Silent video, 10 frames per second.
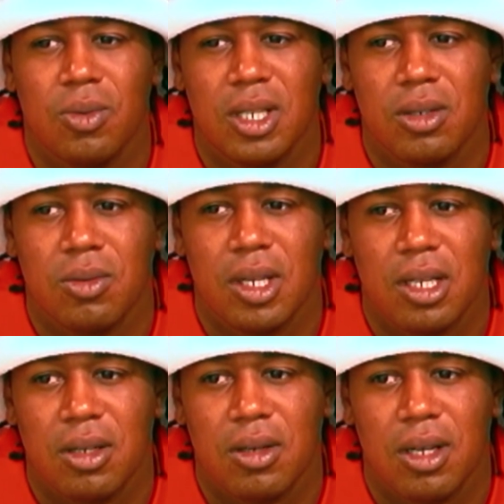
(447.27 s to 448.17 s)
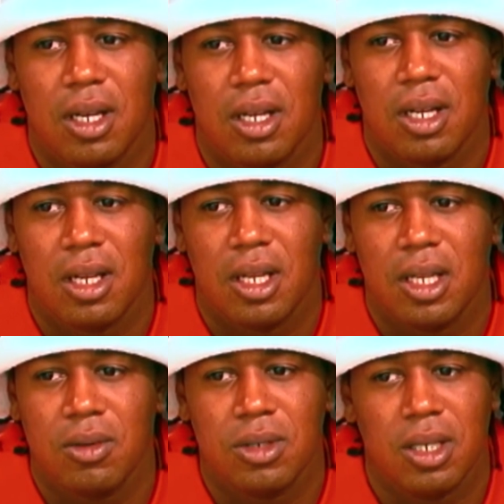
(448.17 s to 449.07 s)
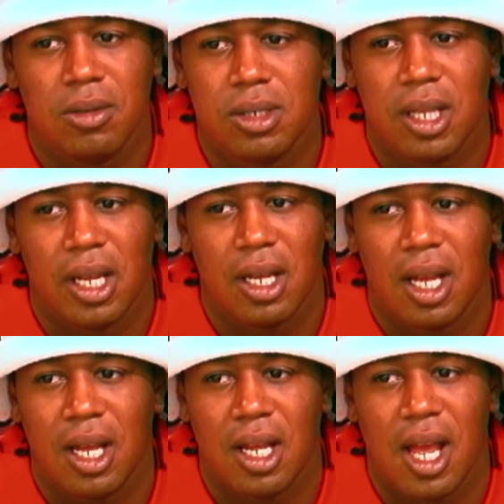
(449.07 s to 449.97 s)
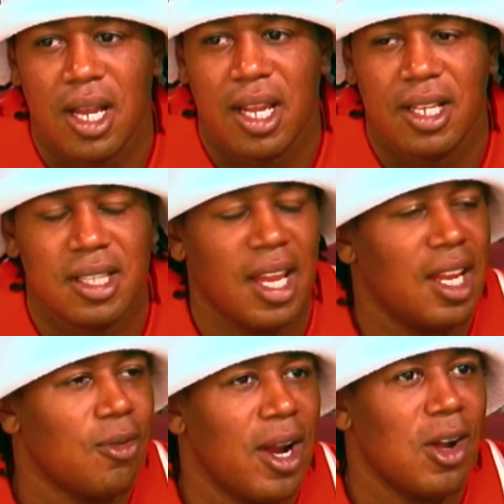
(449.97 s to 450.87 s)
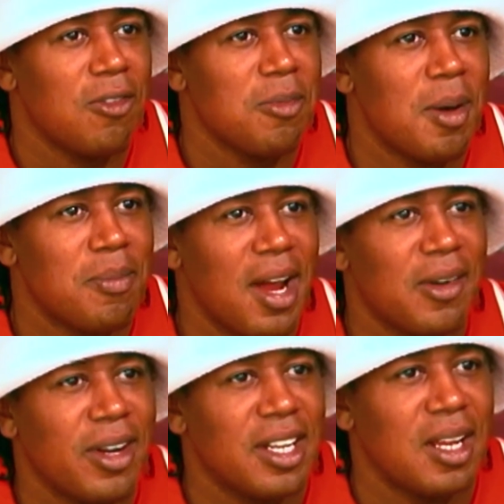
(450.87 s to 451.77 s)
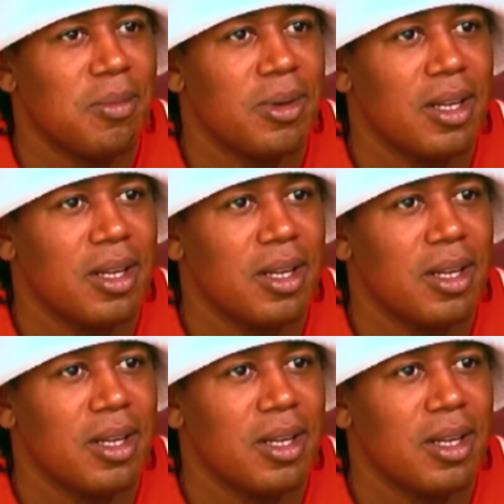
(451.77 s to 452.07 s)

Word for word: What? What? it was, it was like I can't think it right off of my mind right now,